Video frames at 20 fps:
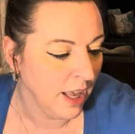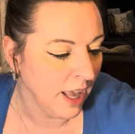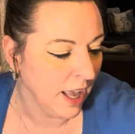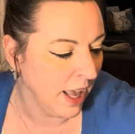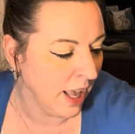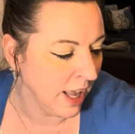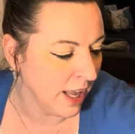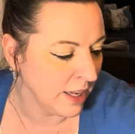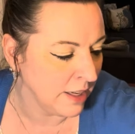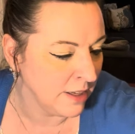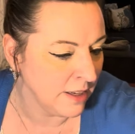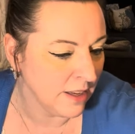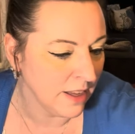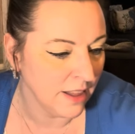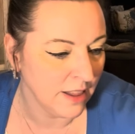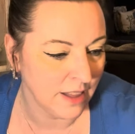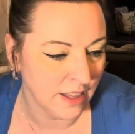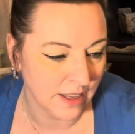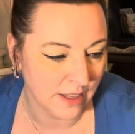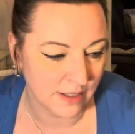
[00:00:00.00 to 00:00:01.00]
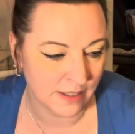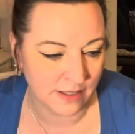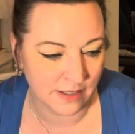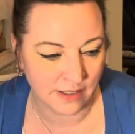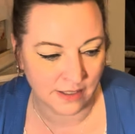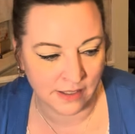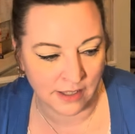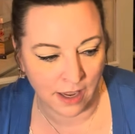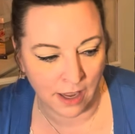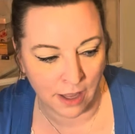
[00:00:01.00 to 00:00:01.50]
And
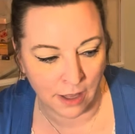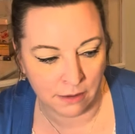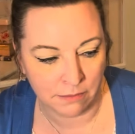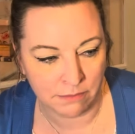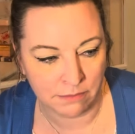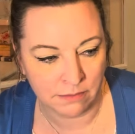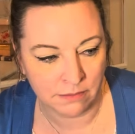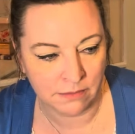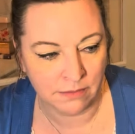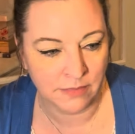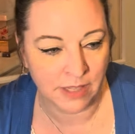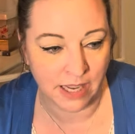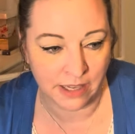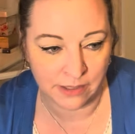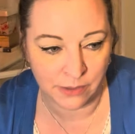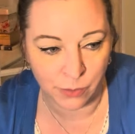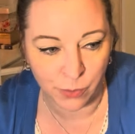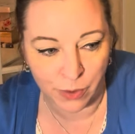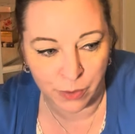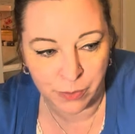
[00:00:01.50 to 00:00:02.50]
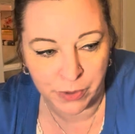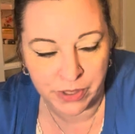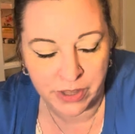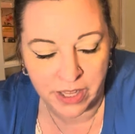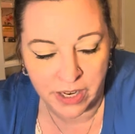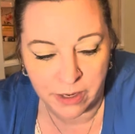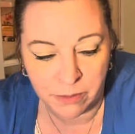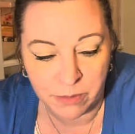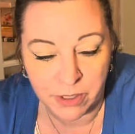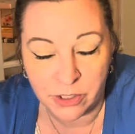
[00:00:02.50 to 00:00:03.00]
this um, next warmer
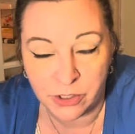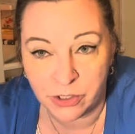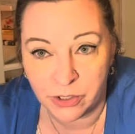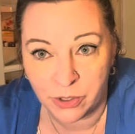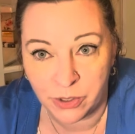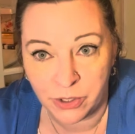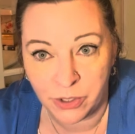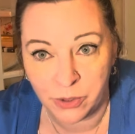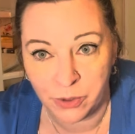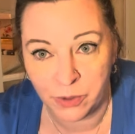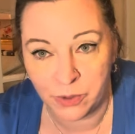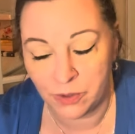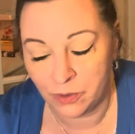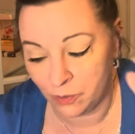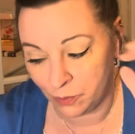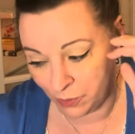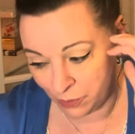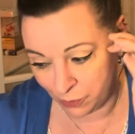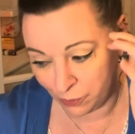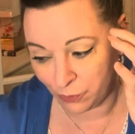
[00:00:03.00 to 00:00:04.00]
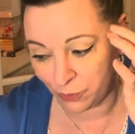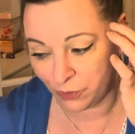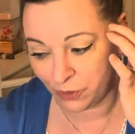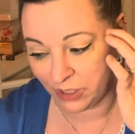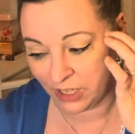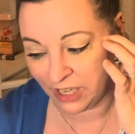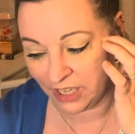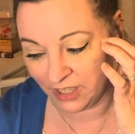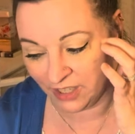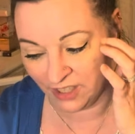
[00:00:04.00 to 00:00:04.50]
that I'm going to show you was
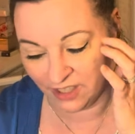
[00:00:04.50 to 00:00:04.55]
free.